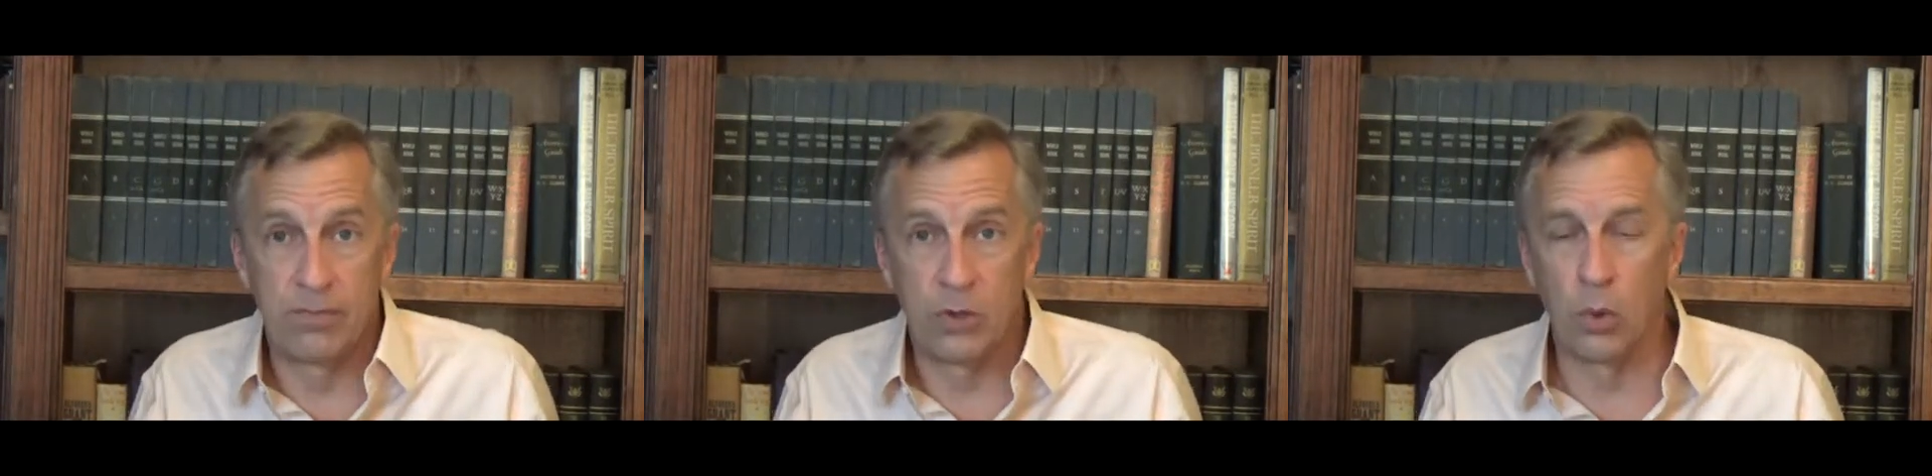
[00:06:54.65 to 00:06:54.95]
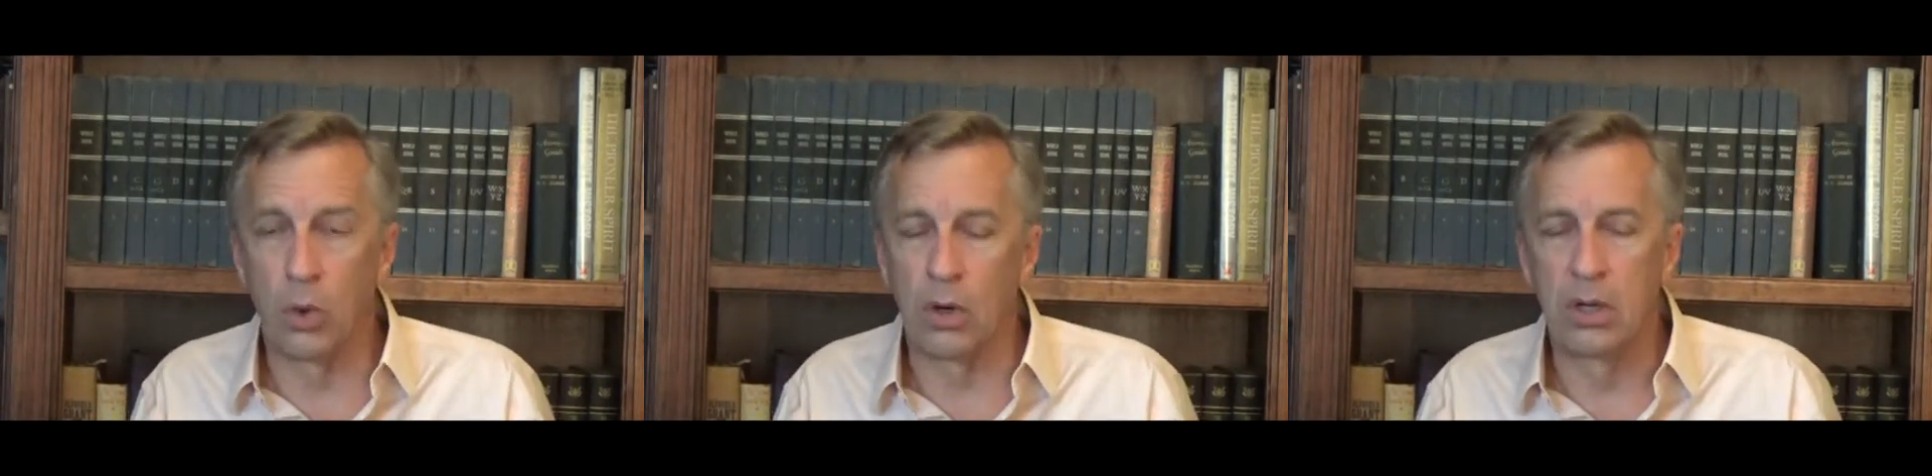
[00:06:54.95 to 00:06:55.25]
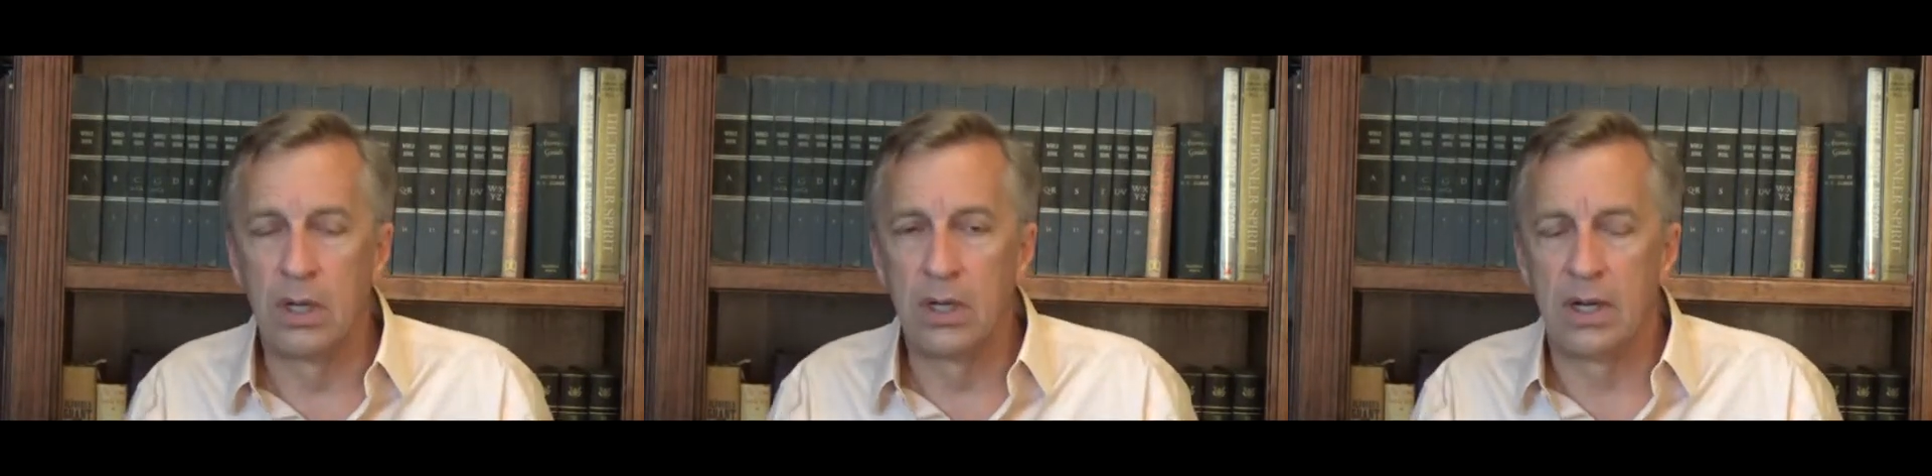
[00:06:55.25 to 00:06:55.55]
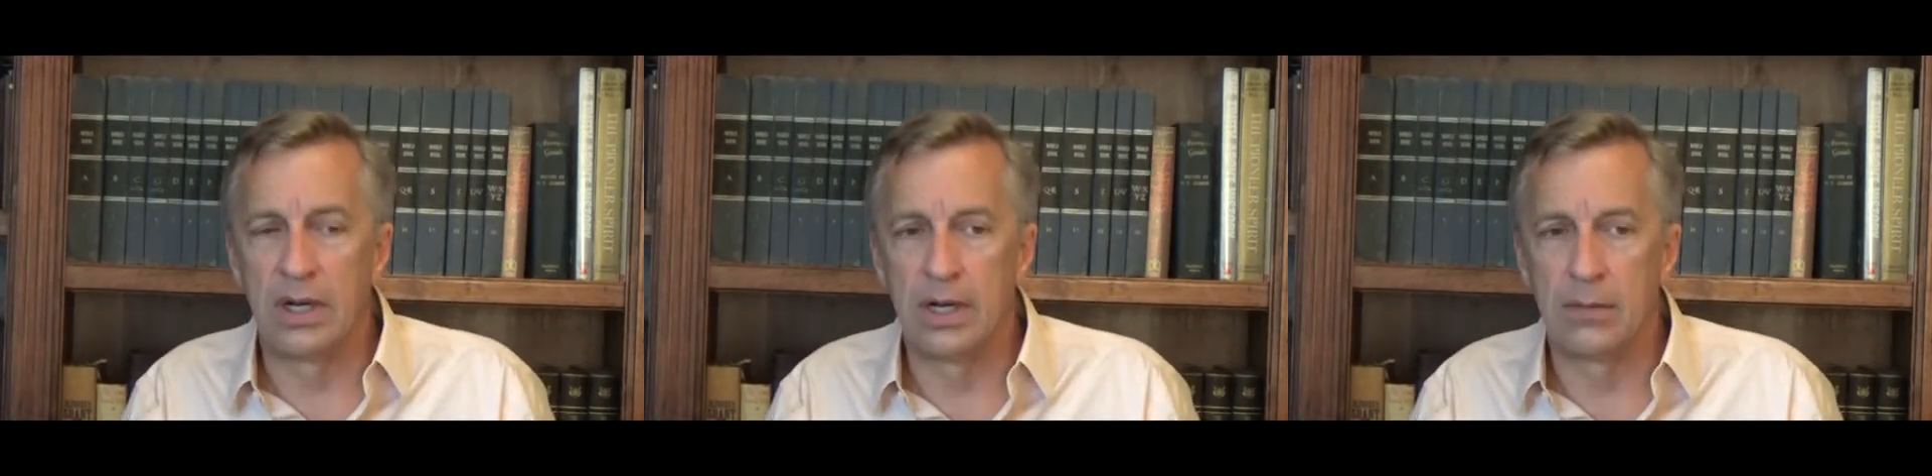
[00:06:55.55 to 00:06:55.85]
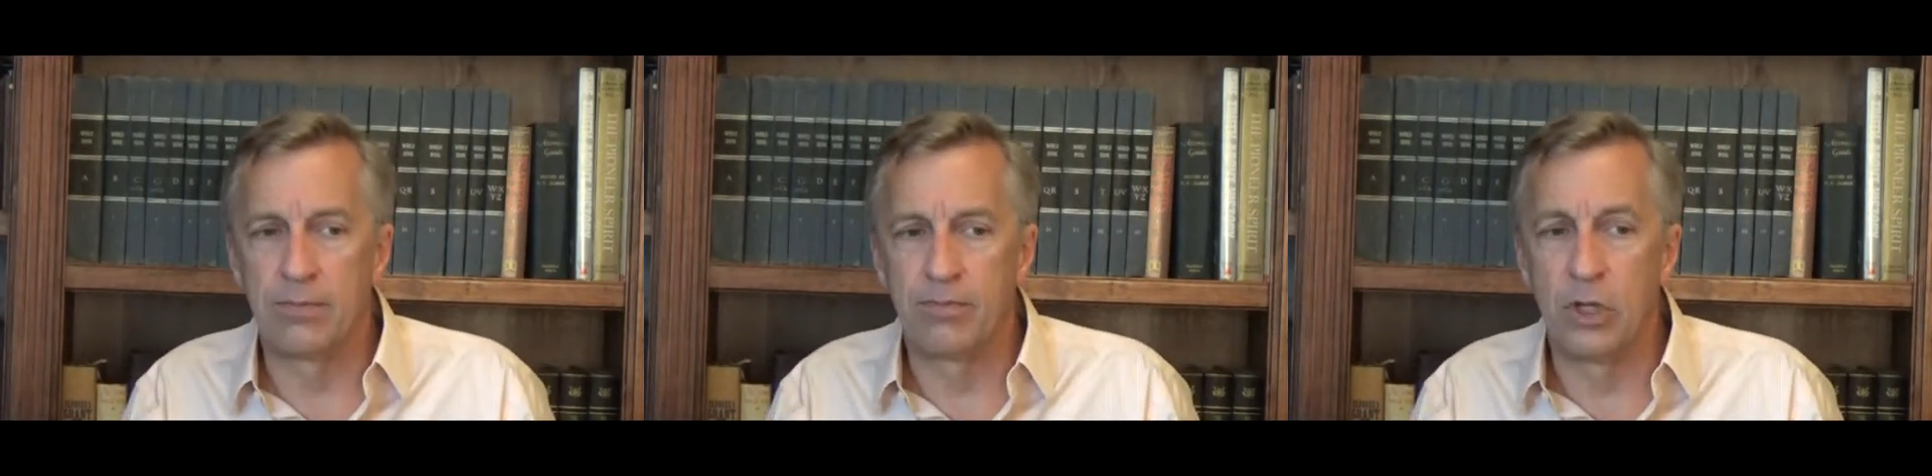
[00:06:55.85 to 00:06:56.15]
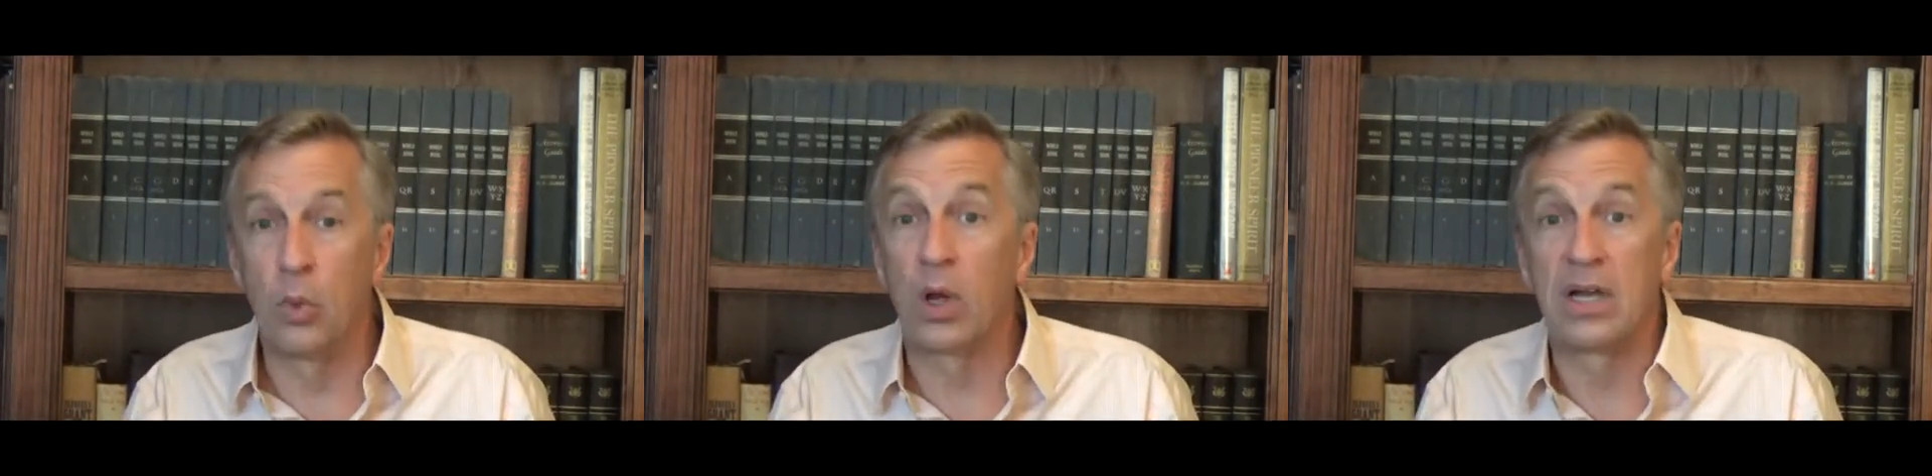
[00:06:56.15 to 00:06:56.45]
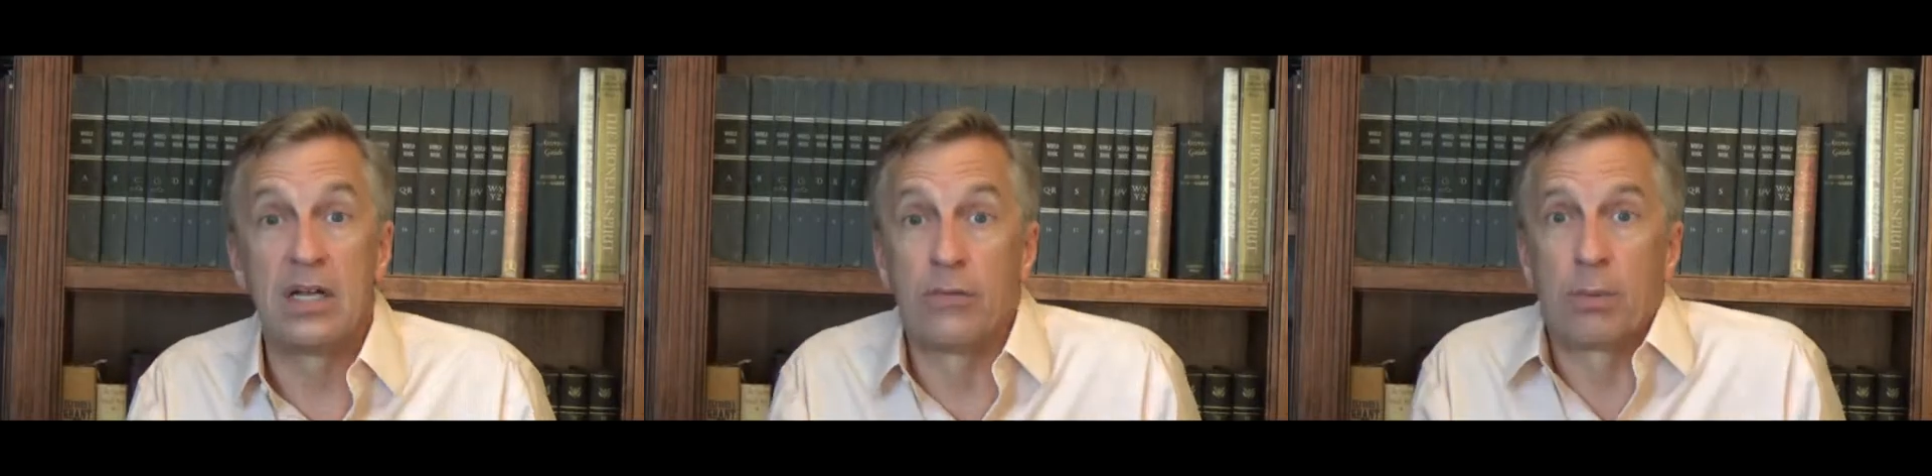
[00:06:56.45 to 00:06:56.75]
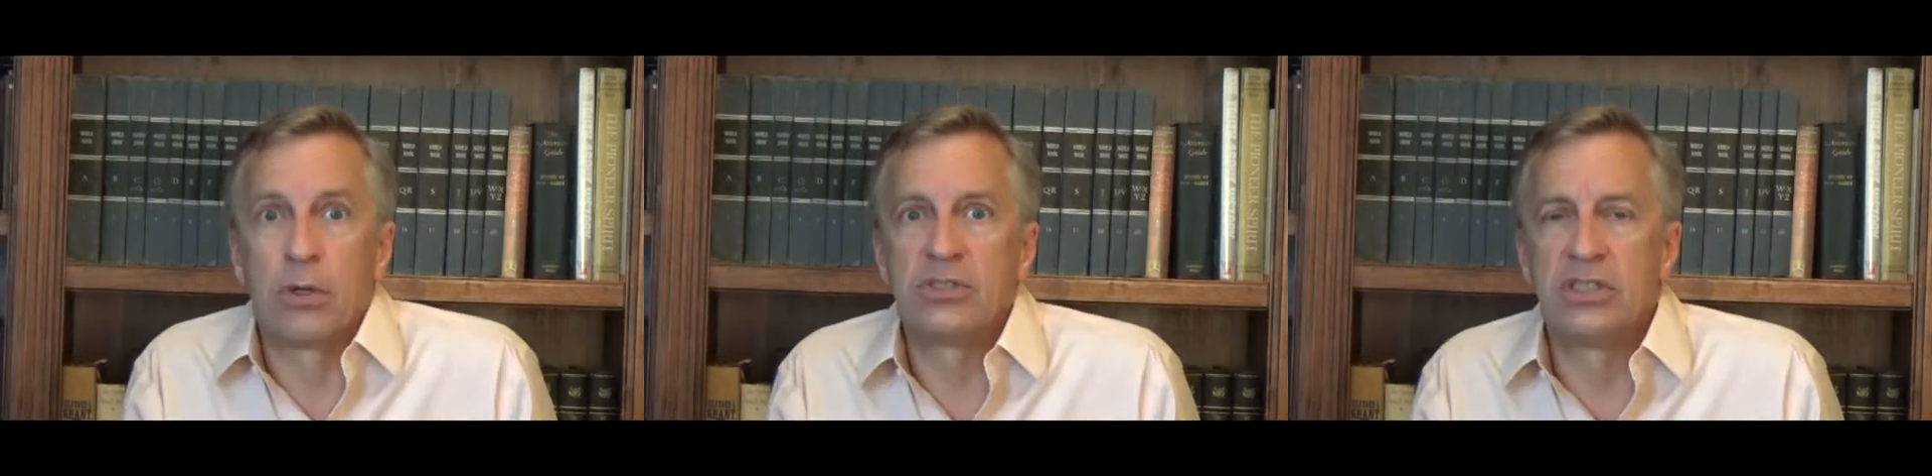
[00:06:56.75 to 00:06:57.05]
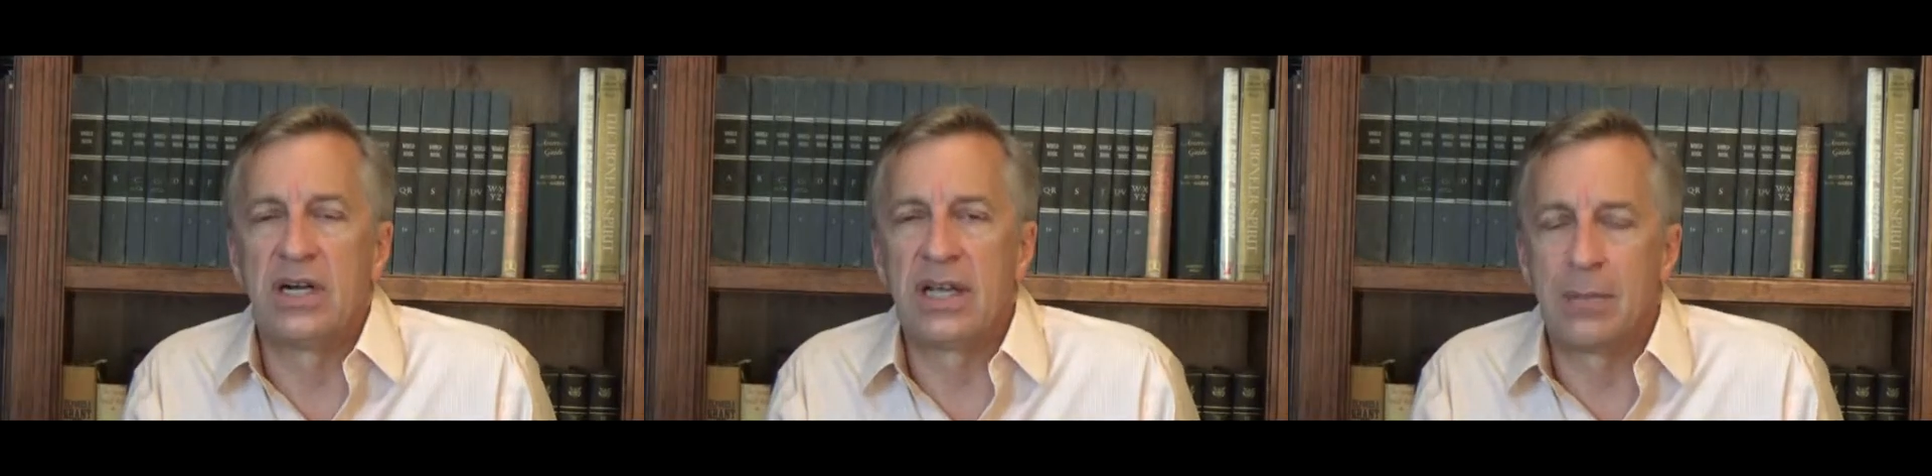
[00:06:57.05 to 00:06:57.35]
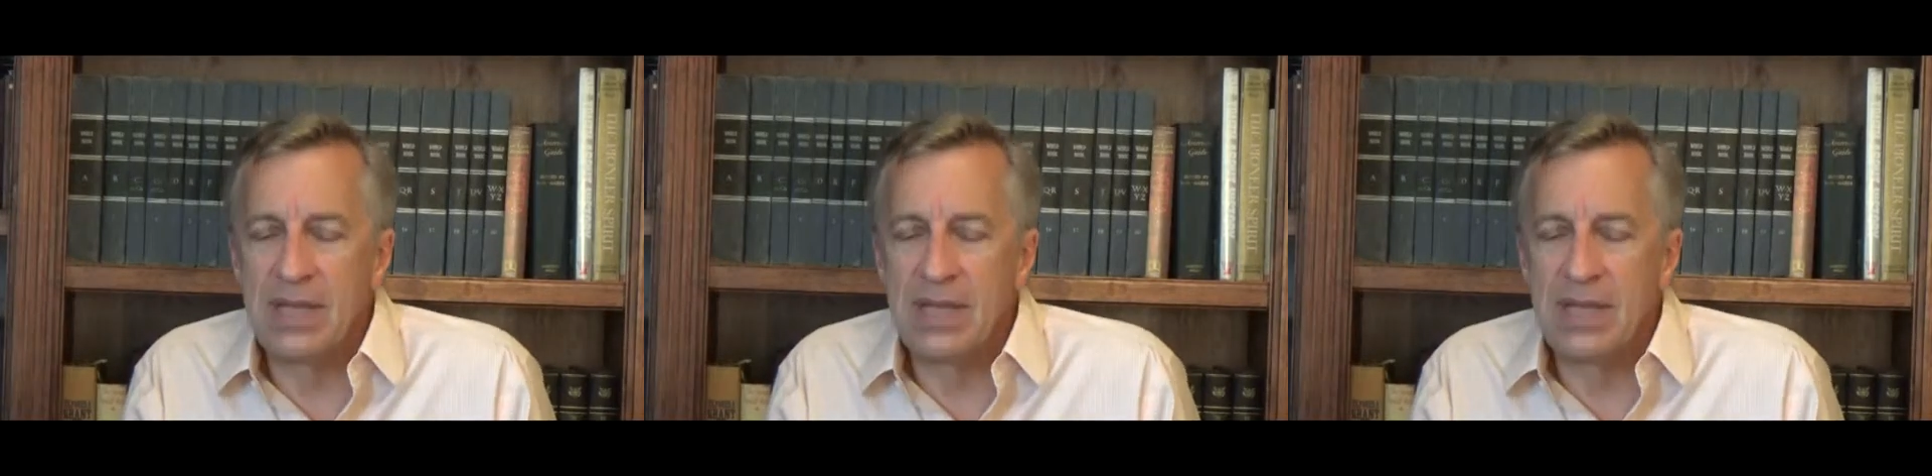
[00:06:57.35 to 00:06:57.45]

or what kind of a person I am.